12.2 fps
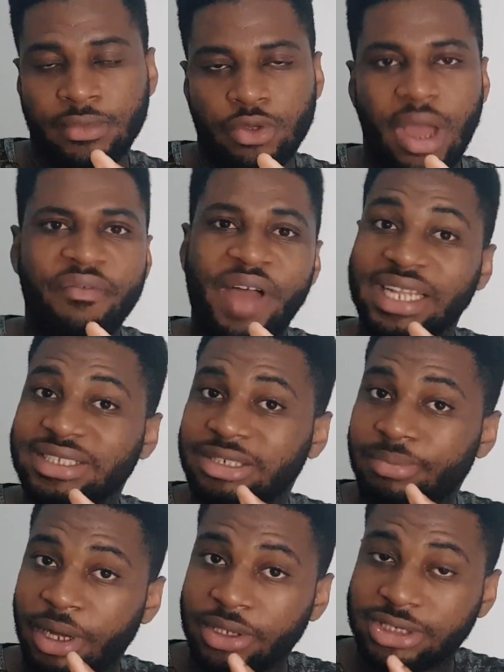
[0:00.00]
You have
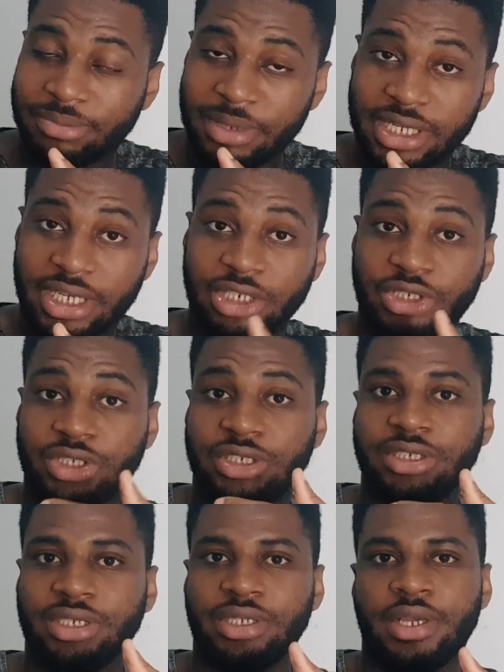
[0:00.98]
antibiotic
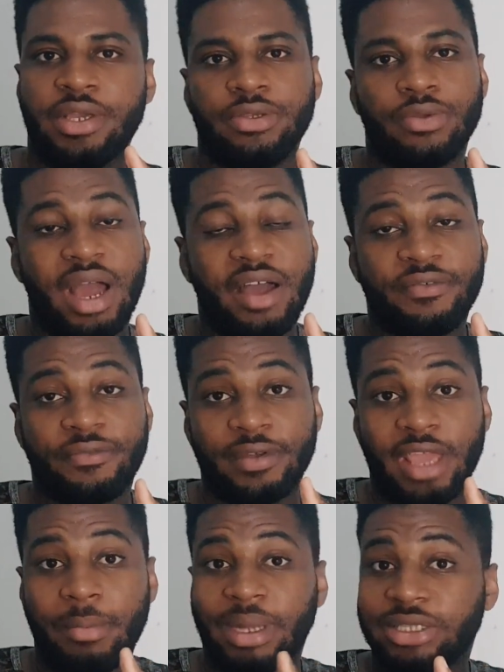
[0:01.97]
medications, you have
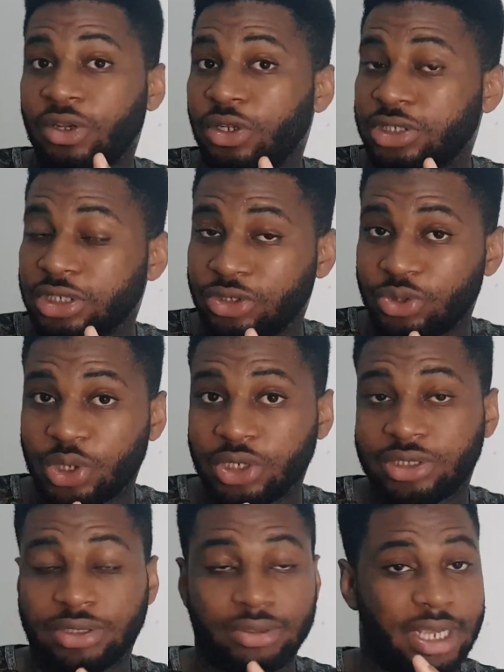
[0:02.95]
hematologic
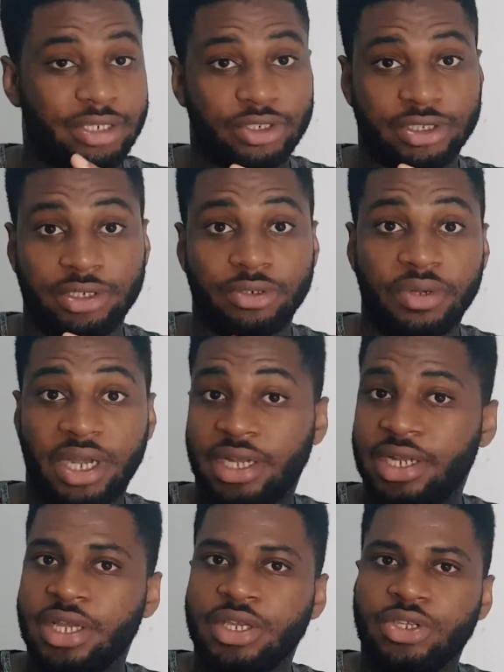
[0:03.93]
drugs, hydroxyurea,
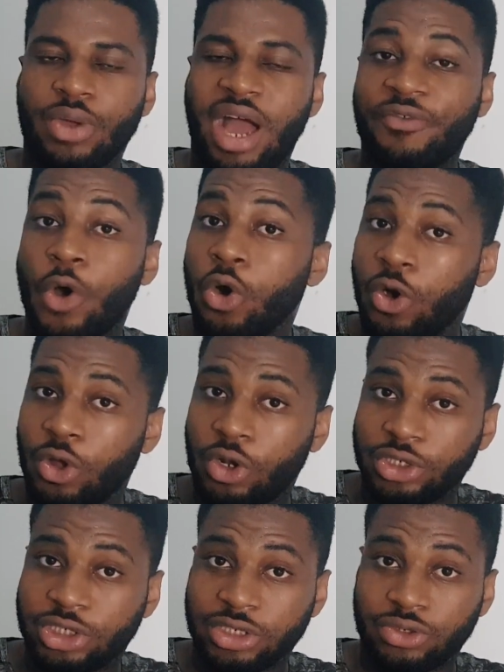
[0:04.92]
you have
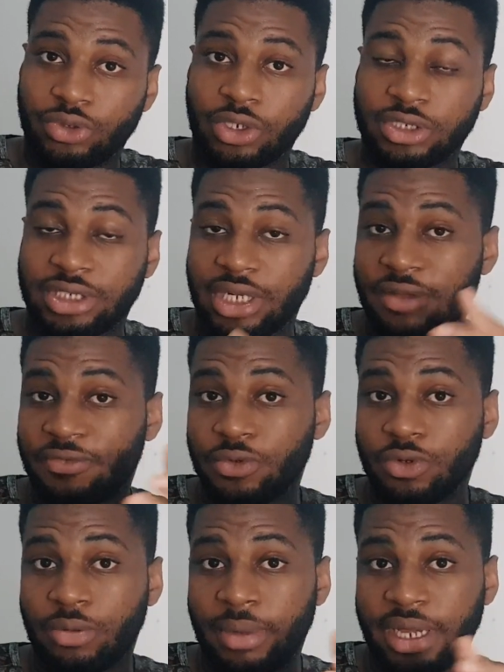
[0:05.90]
oncologic drugs,
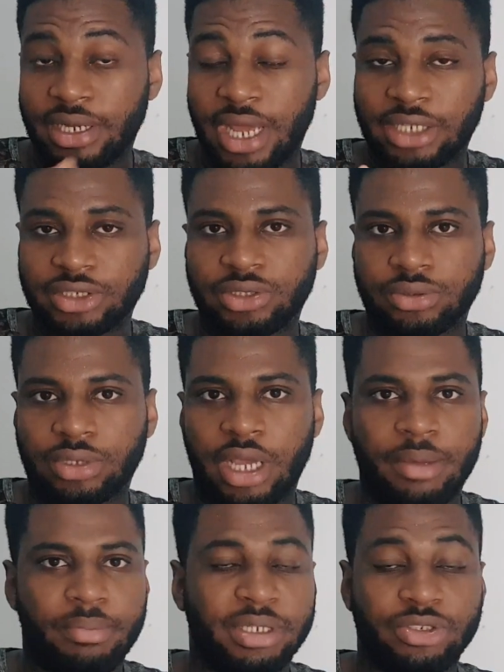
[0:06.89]
leflunomide and
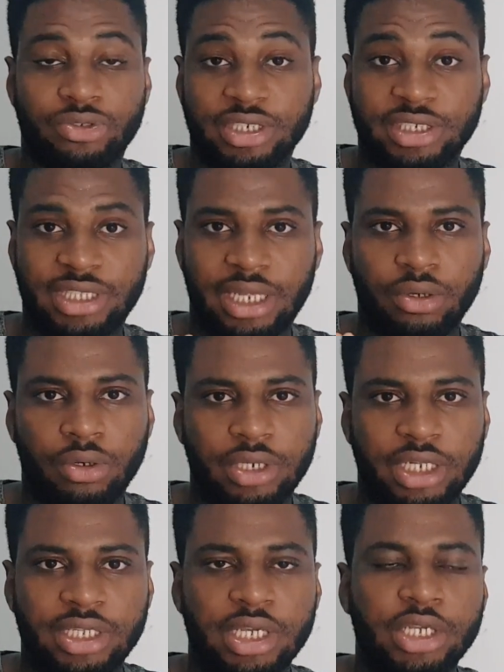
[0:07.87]
um, and all
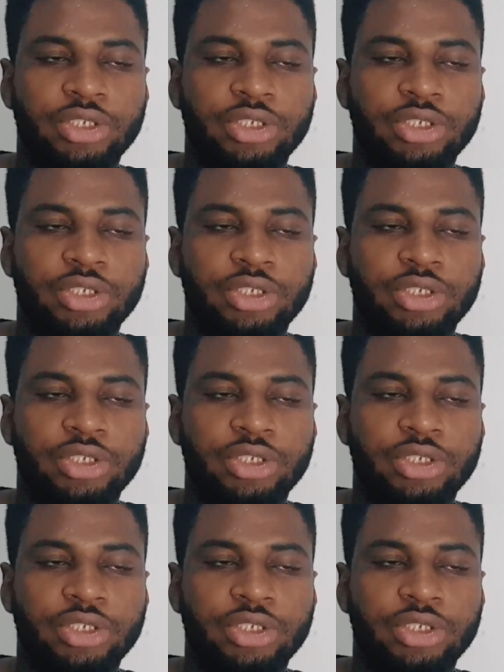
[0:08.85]
that.